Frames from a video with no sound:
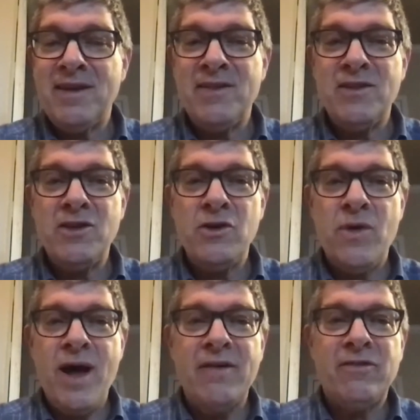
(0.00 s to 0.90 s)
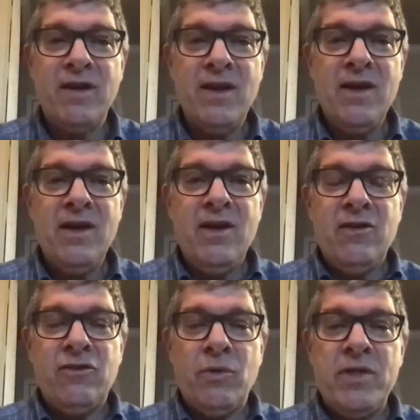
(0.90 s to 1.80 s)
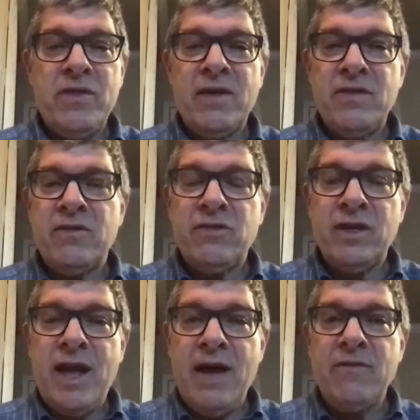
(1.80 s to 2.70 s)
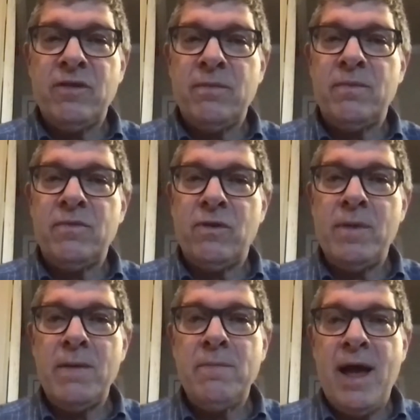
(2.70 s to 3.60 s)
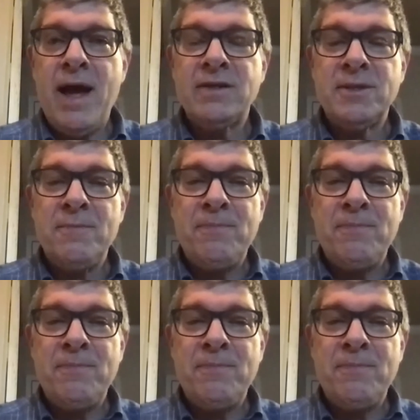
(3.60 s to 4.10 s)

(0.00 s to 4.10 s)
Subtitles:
U.S. So we think this can have some impact.